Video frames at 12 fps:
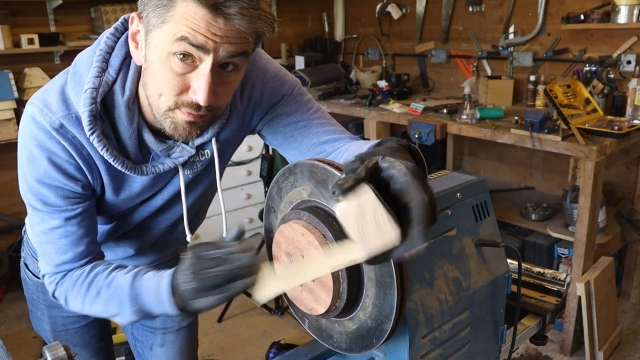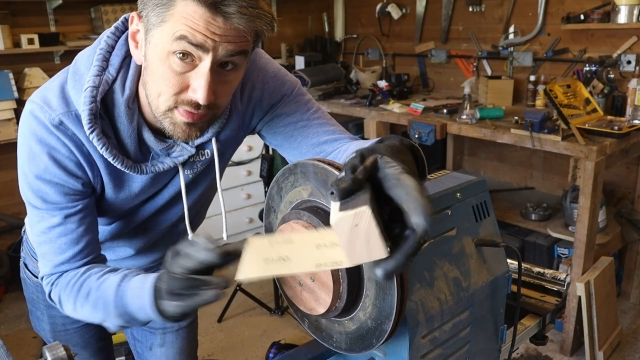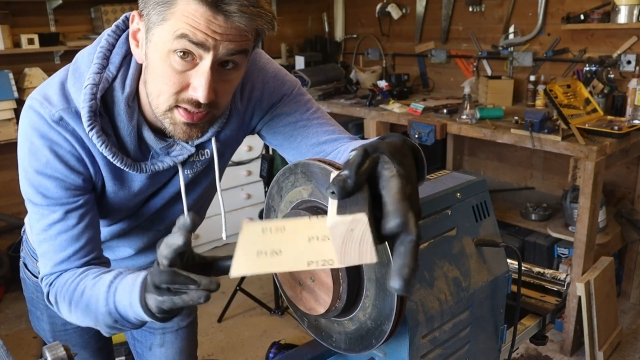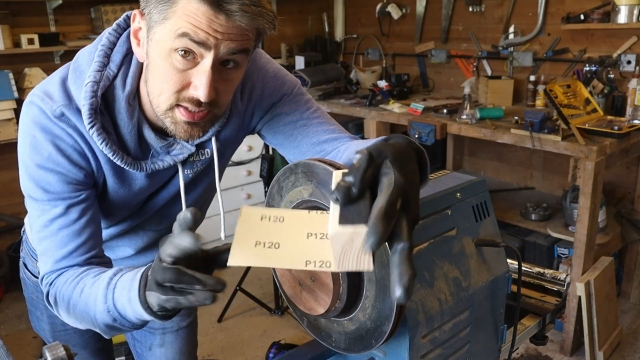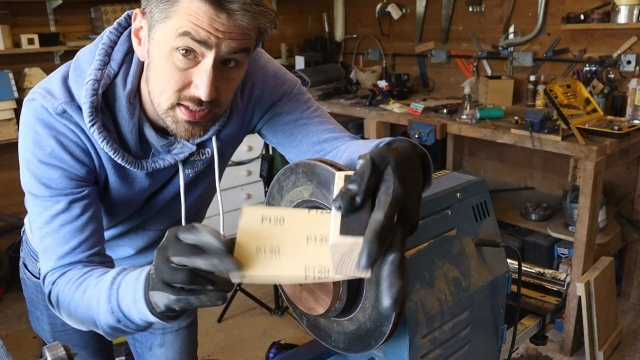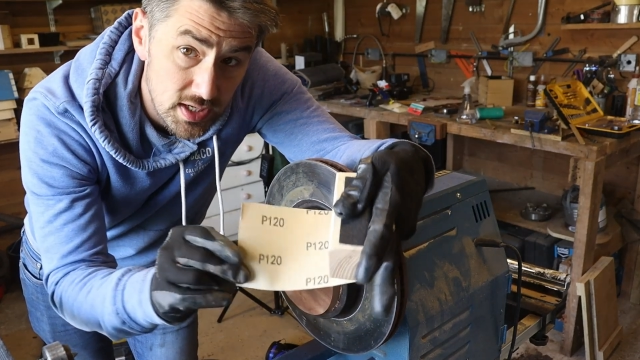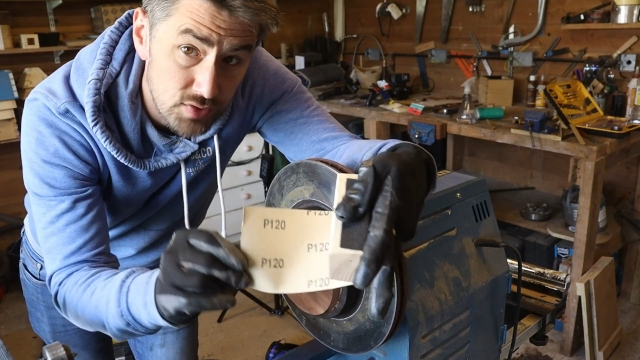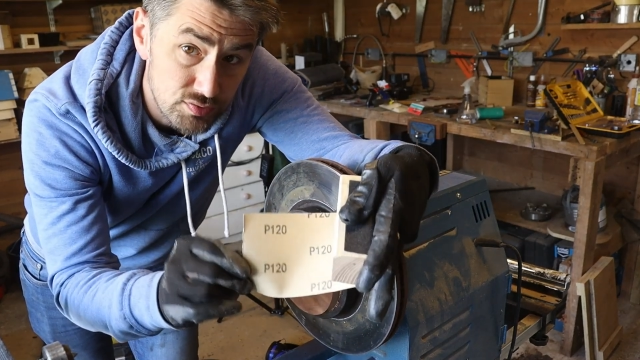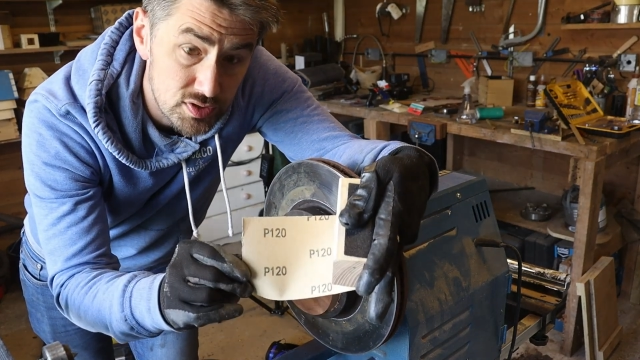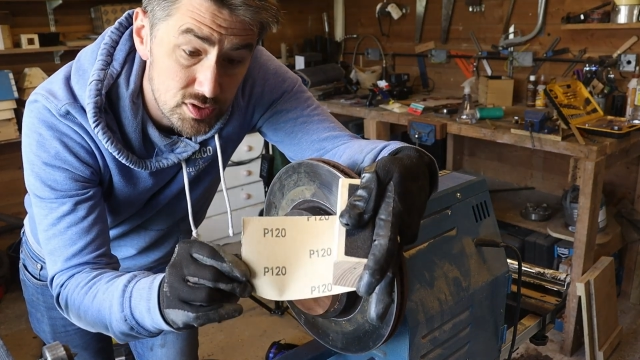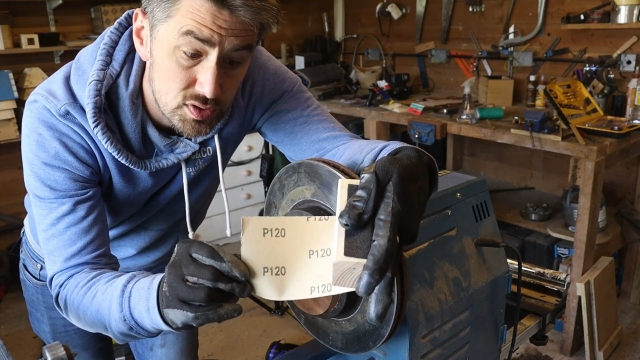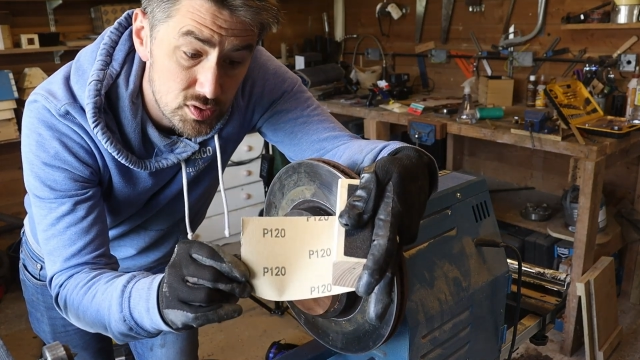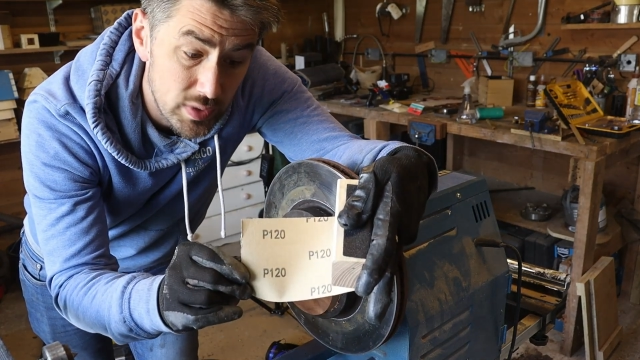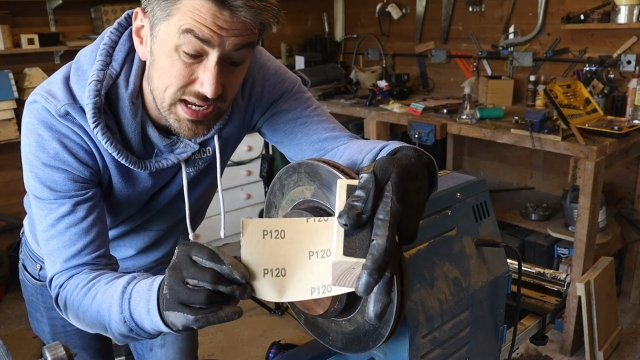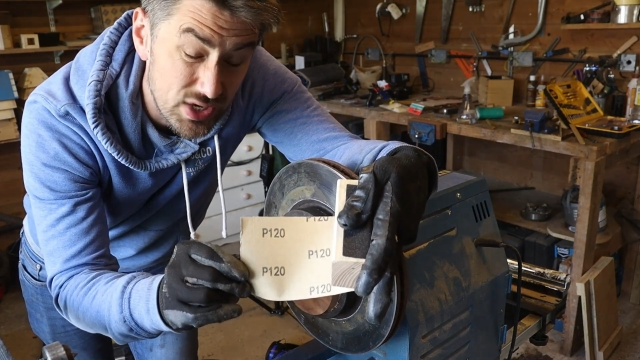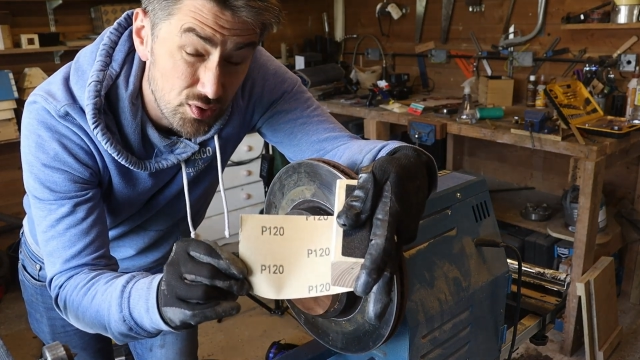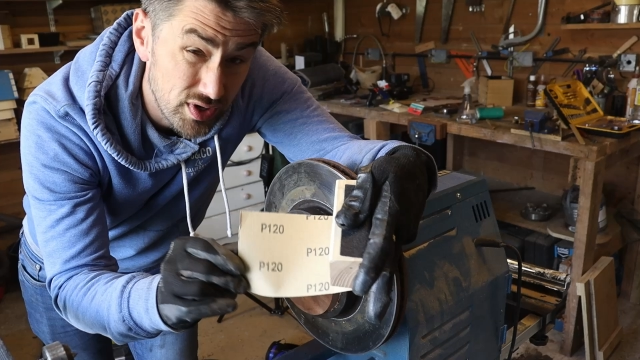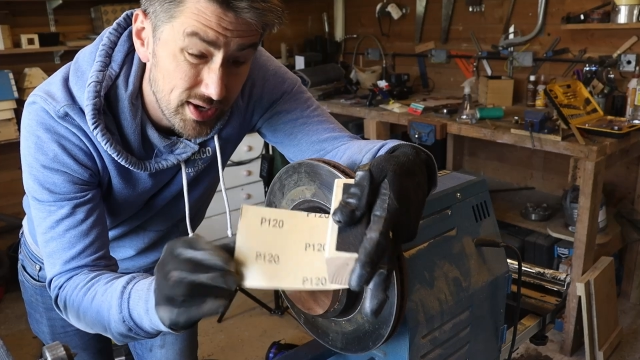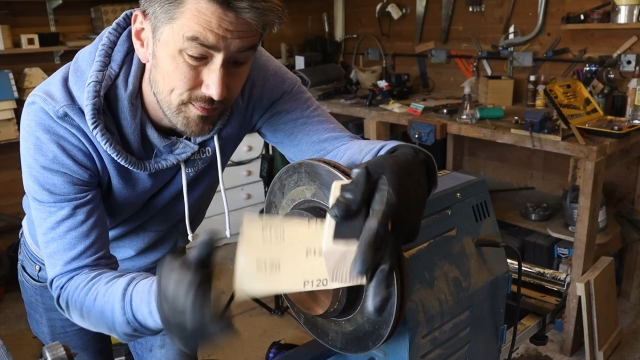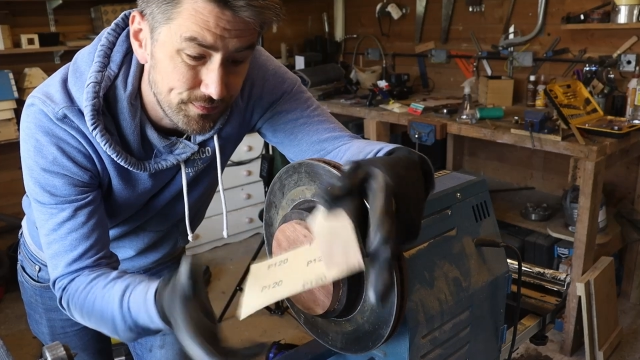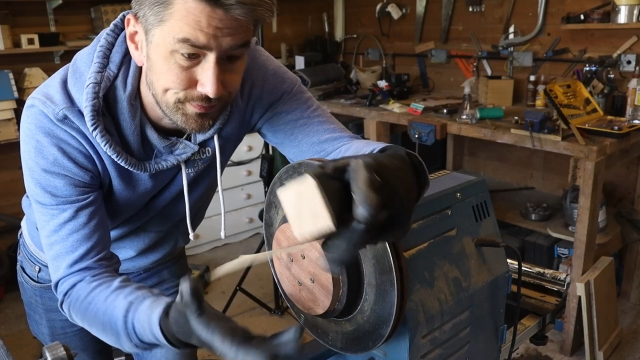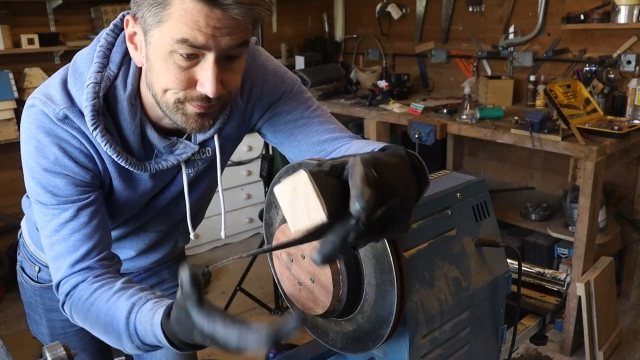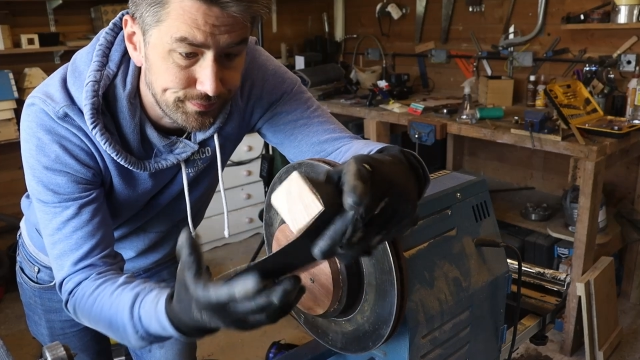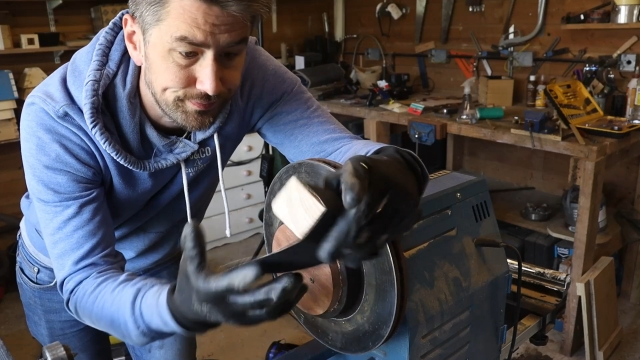This is one hundred twenty grit
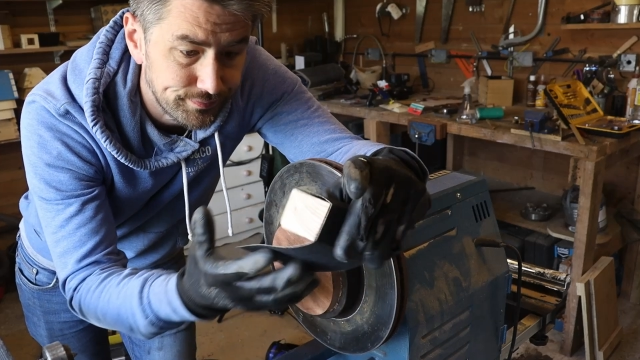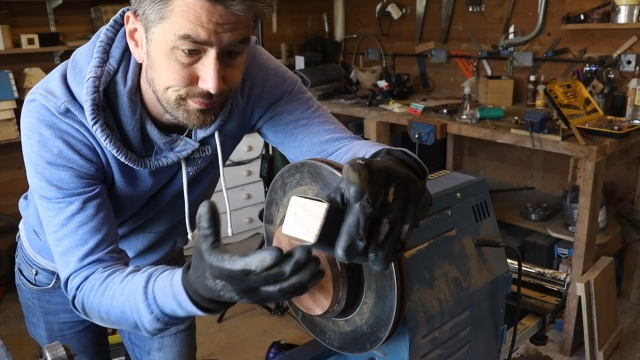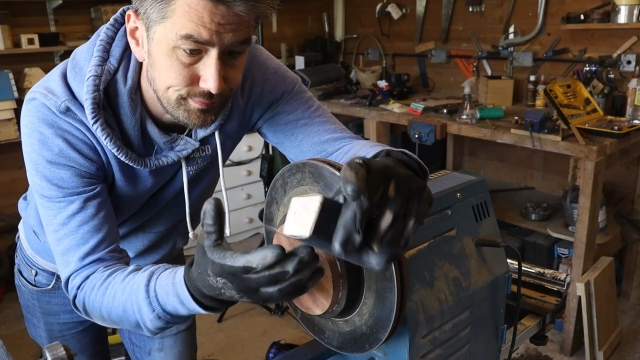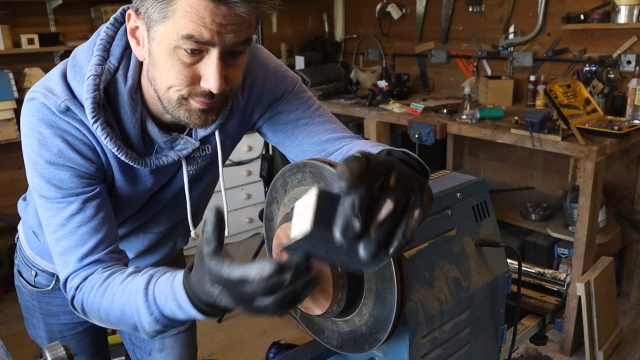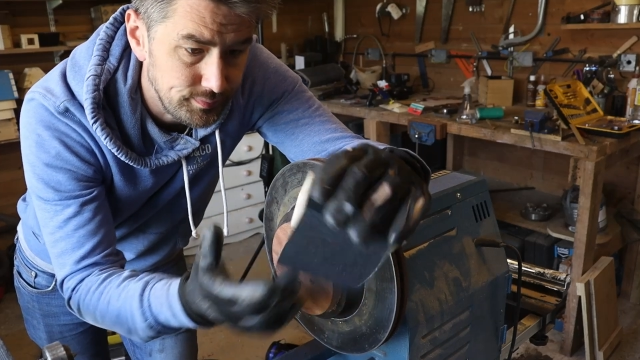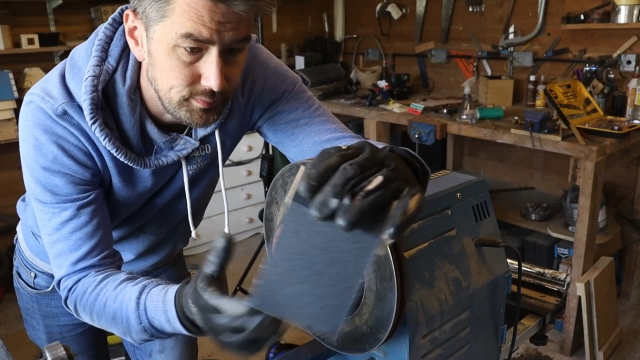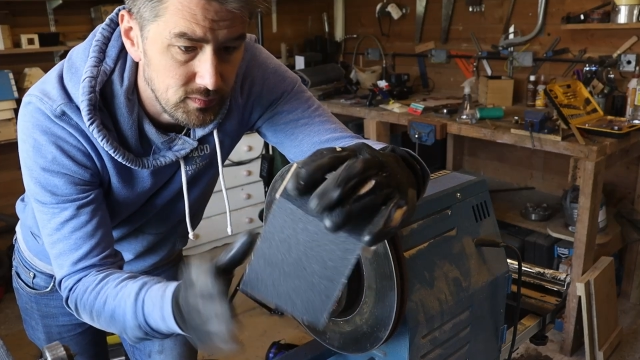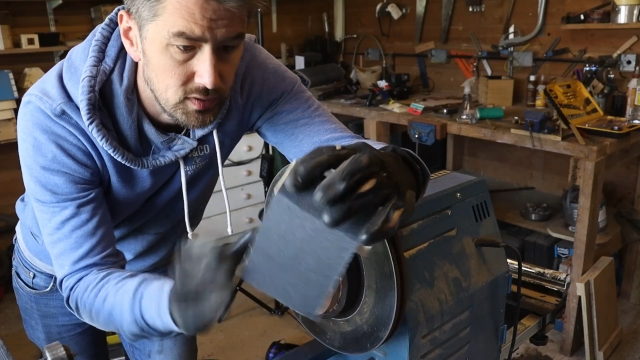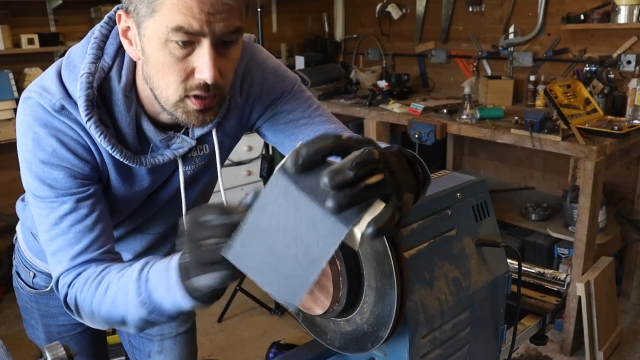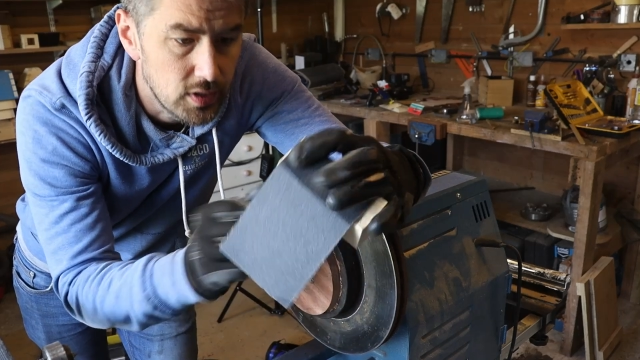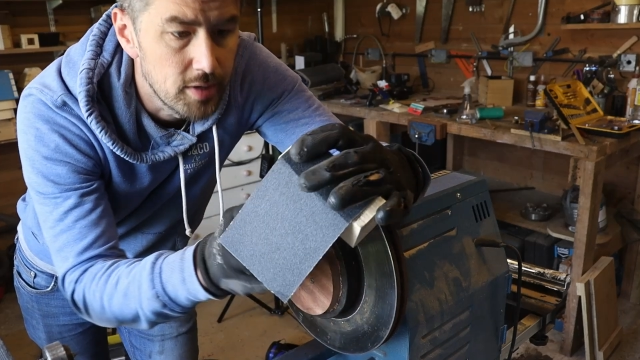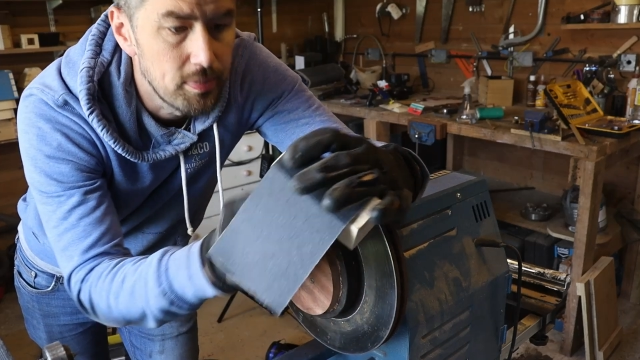on